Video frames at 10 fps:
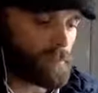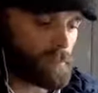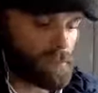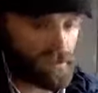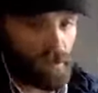
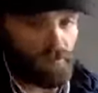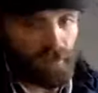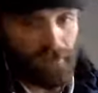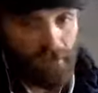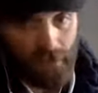And you see,
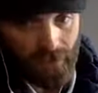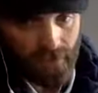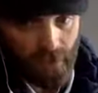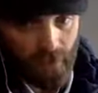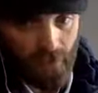obviously, I'm not
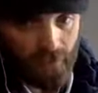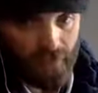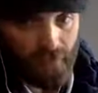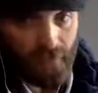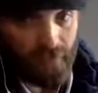deterred from
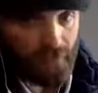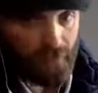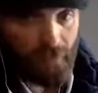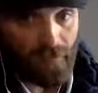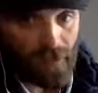
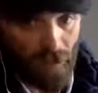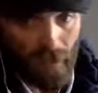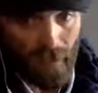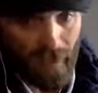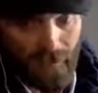from
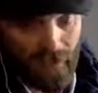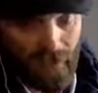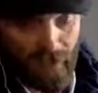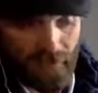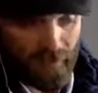talking about these
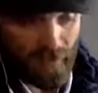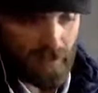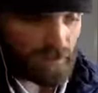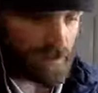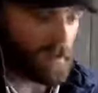types of
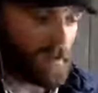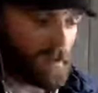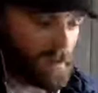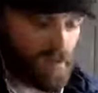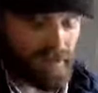things
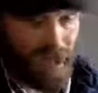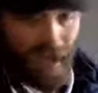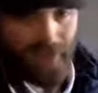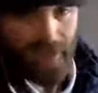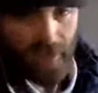because I'm
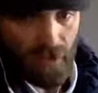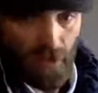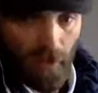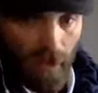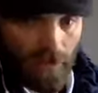absolutely
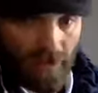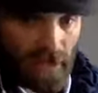no harm to